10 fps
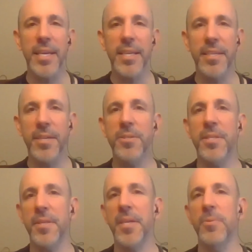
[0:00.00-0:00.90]
here's the
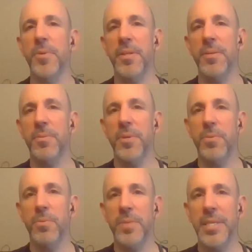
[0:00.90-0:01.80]
thing with
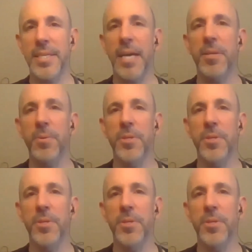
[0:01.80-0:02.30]
exactly what